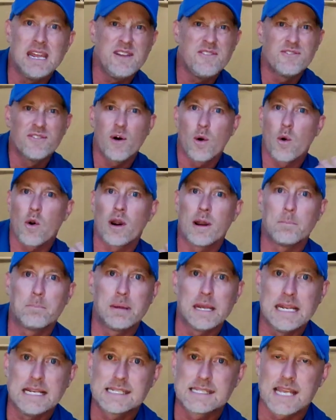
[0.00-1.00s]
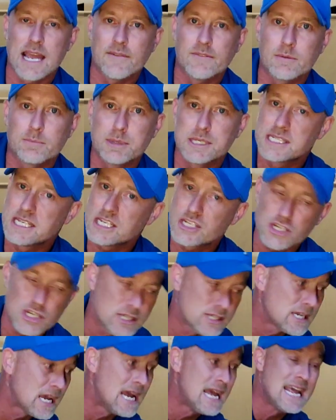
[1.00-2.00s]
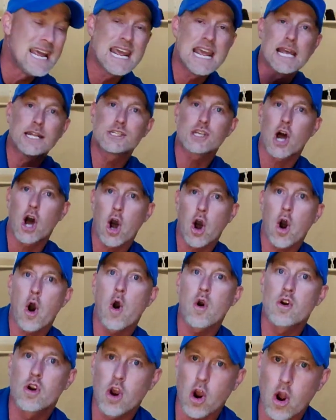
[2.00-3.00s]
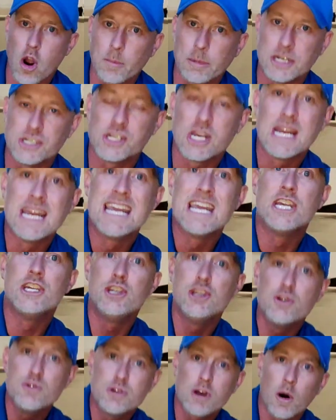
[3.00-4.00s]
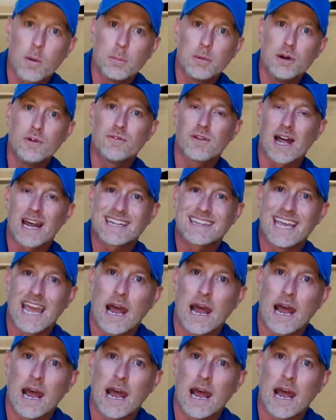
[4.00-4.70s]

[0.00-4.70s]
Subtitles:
P4 and P7 positions. It's all garbage. You don't move like